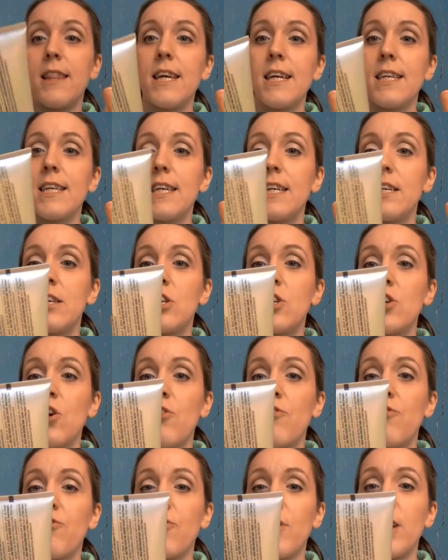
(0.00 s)
This is
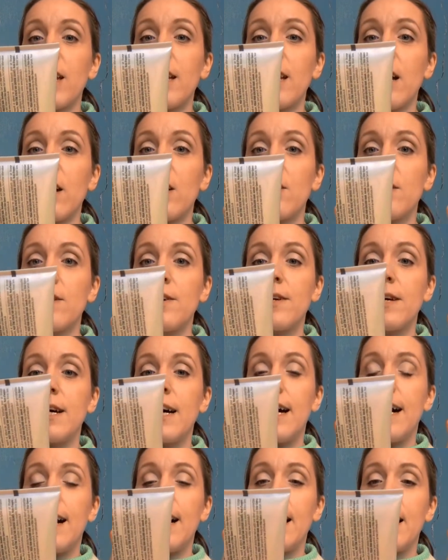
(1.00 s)
John Frieda
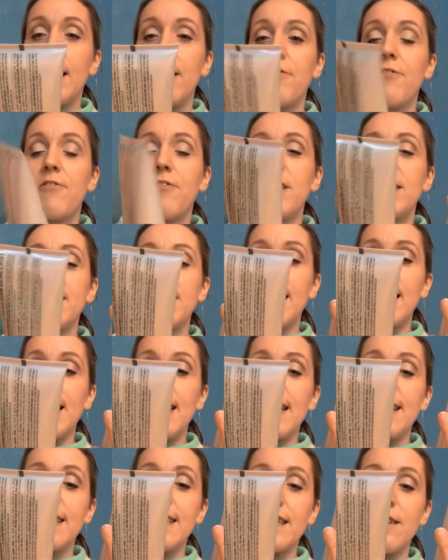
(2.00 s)
uh, for
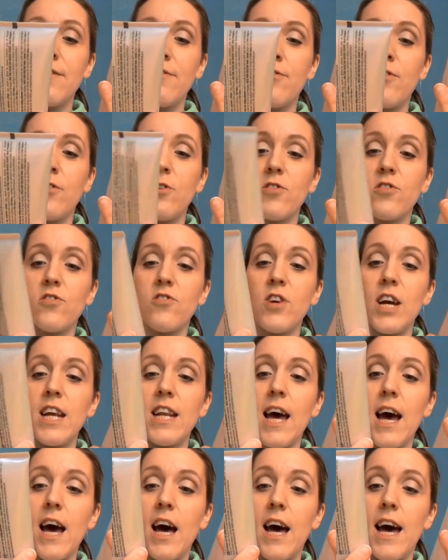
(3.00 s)
Straight
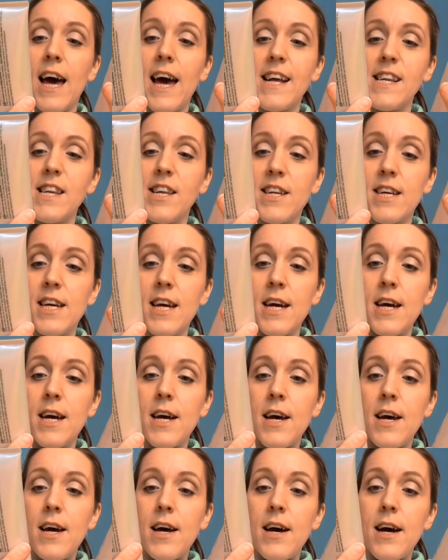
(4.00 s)
Ahead
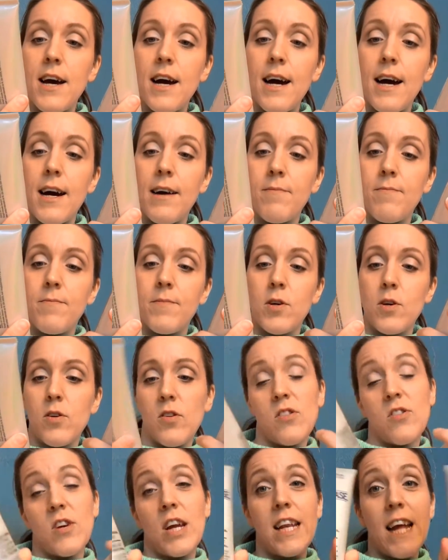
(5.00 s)
um,
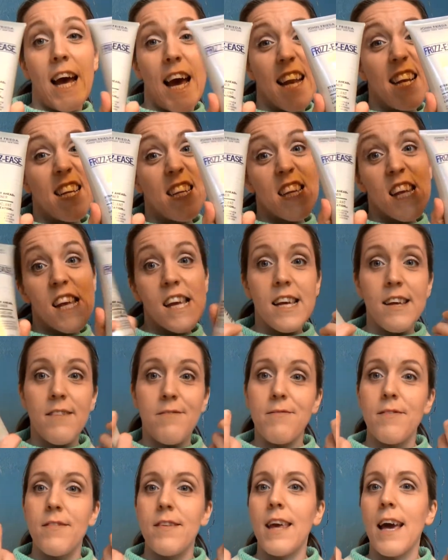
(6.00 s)
straight head.
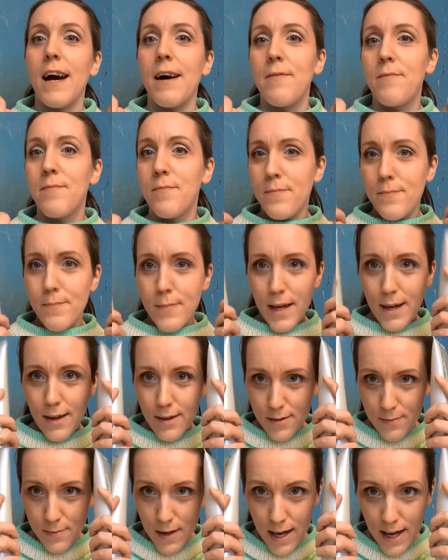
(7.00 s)
Yeah,
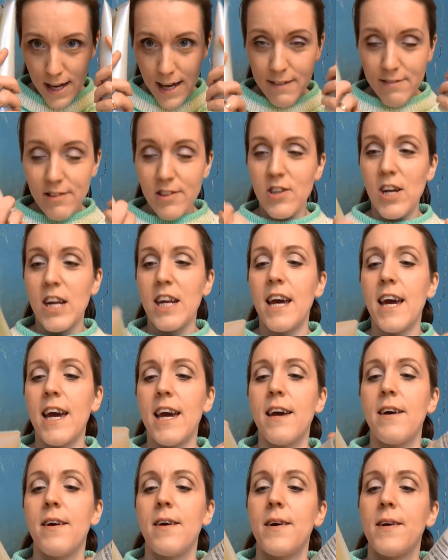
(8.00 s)
because I have straight
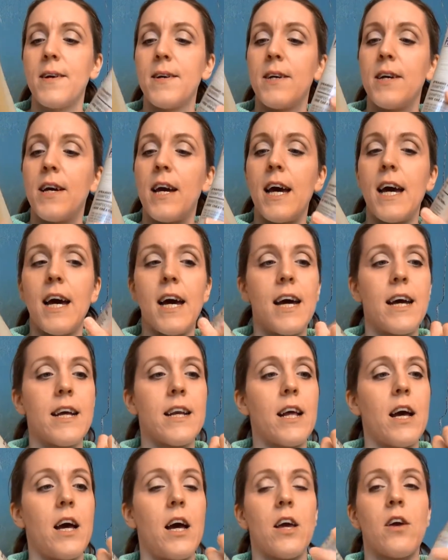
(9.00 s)
hair
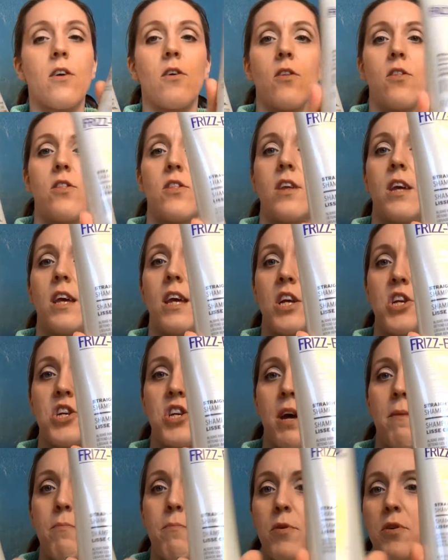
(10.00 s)
and I got the
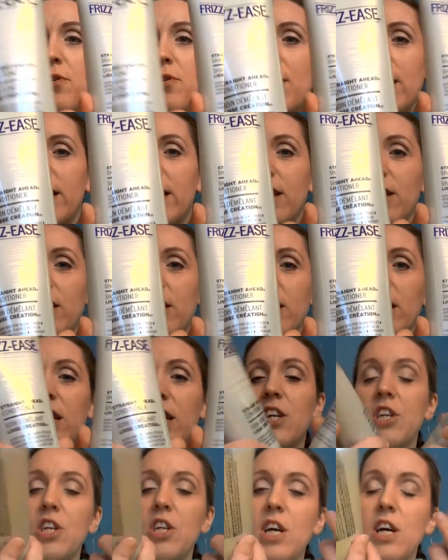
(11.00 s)
shampoo and the
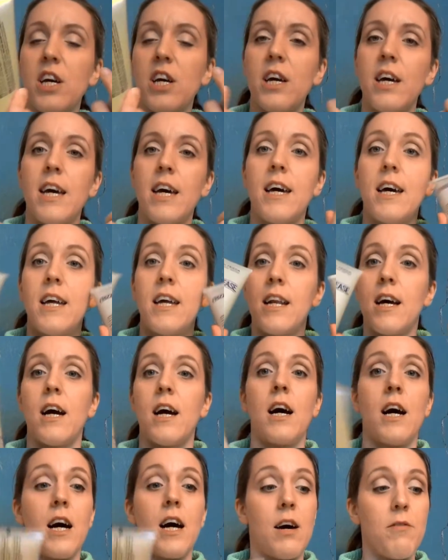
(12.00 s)
conditioner and
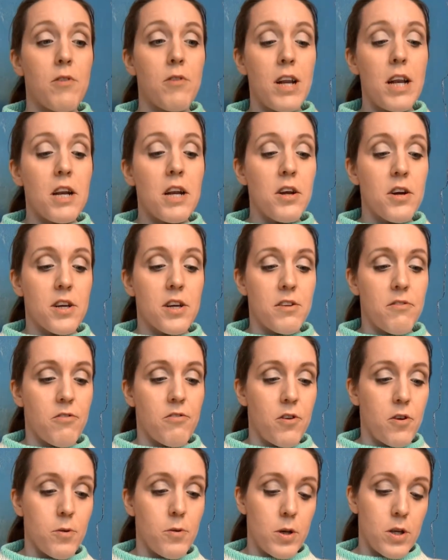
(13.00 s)
I'm really looking
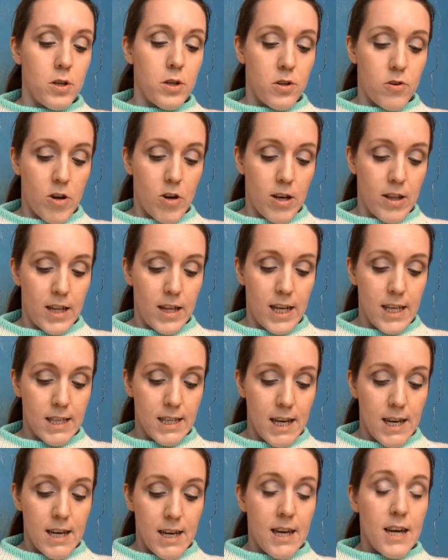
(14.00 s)
forward to trying these.